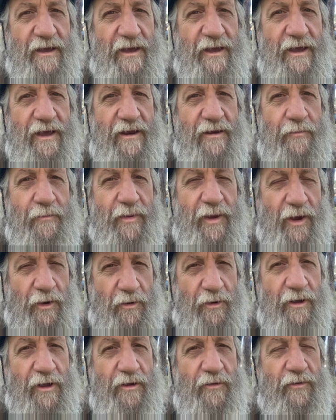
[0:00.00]
and
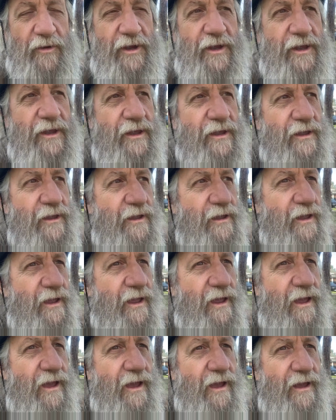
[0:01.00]
power hungry
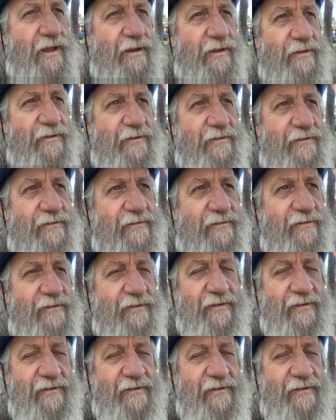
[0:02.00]
and